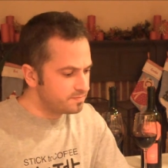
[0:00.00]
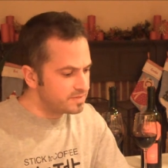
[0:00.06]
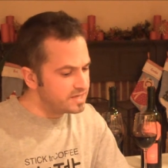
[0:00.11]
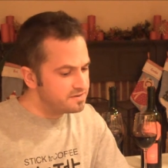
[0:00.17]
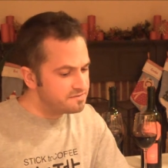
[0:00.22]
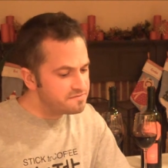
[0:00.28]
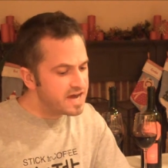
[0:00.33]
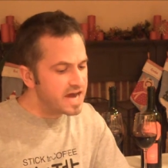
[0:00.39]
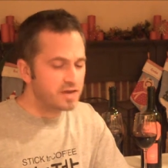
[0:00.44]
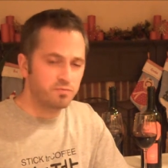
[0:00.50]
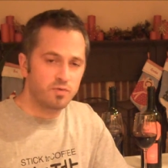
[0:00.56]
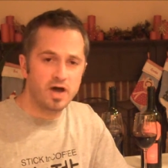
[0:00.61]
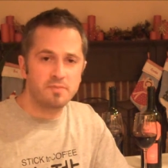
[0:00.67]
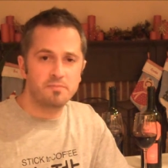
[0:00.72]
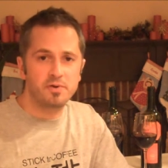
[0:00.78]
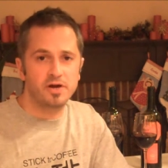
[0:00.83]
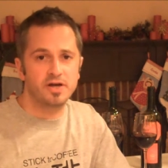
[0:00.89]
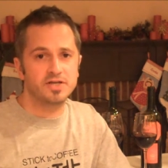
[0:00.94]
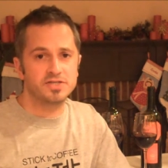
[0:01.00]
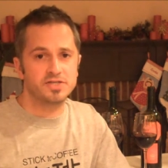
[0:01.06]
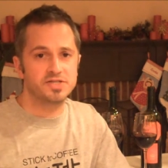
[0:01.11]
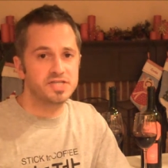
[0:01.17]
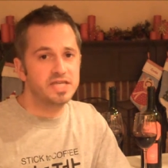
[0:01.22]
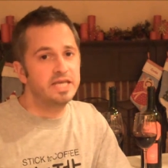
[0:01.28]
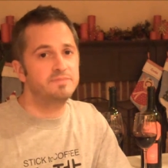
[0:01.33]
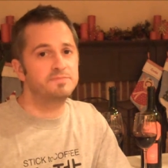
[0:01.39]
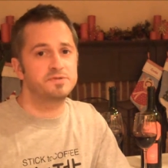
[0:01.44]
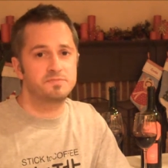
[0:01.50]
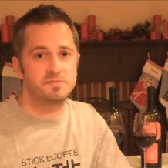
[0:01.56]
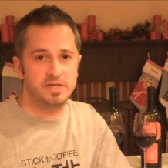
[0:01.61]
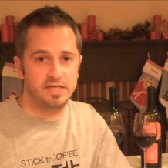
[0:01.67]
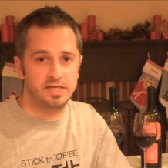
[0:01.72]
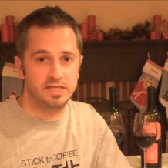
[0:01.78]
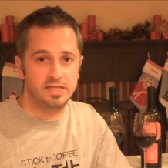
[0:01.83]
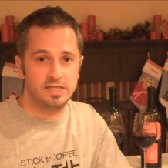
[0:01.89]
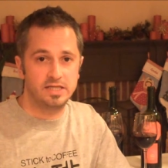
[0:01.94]
In fact, wine pairings, it seems to
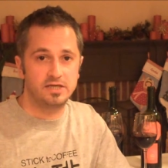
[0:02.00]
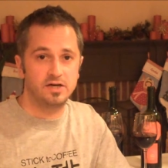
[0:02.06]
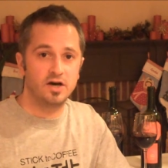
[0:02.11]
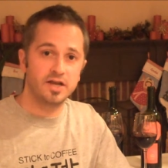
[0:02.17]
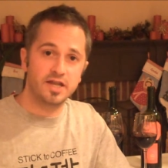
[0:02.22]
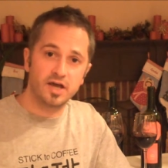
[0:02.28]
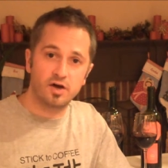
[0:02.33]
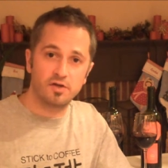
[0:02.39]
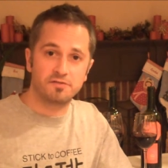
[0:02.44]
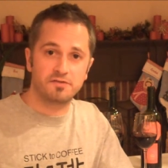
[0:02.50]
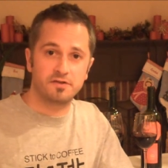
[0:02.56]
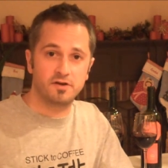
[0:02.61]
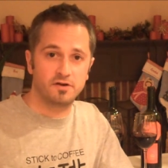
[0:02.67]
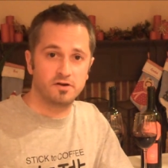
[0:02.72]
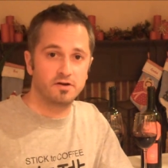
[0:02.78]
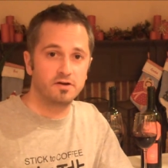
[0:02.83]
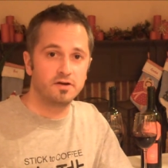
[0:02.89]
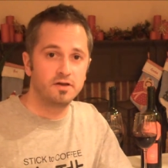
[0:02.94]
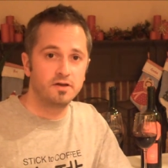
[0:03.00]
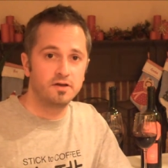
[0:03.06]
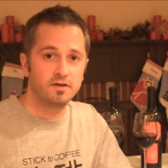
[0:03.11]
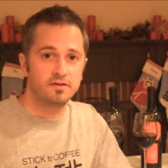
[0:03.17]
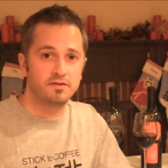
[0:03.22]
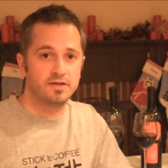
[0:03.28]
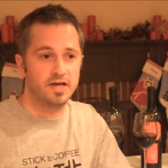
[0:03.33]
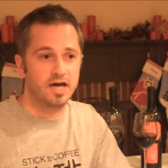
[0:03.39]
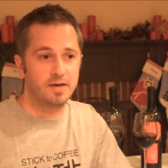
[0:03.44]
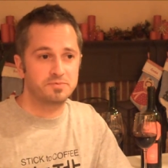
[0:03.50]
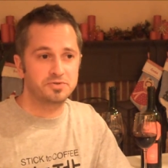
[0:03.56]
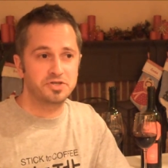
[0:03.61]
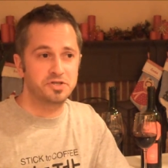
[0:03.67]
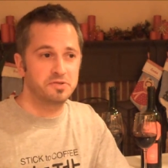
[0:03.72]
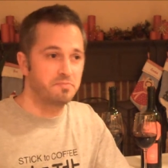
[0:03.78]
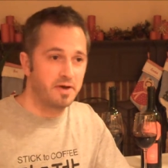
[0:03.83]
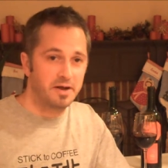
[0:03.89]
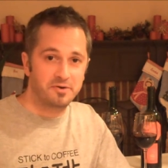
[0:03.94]
be the unhealthier the option,
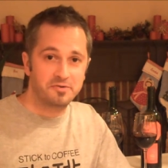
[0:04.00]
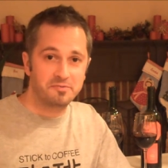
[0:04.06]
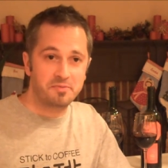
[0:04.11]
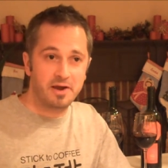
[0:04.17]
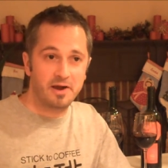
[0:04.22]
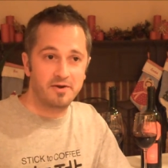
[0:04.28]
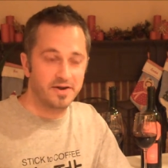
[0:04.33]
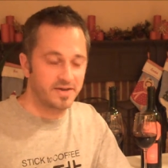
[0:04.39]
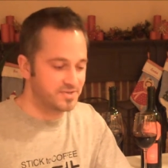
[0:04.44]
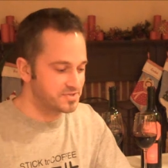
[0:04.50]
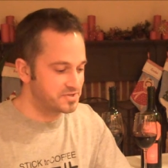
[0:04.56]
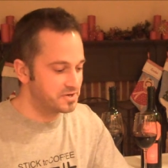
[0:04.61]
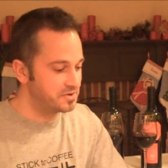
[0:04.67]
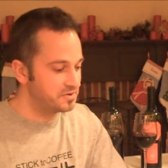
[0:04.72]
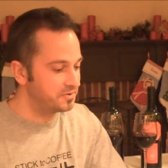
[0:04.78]
the better the pairing. So,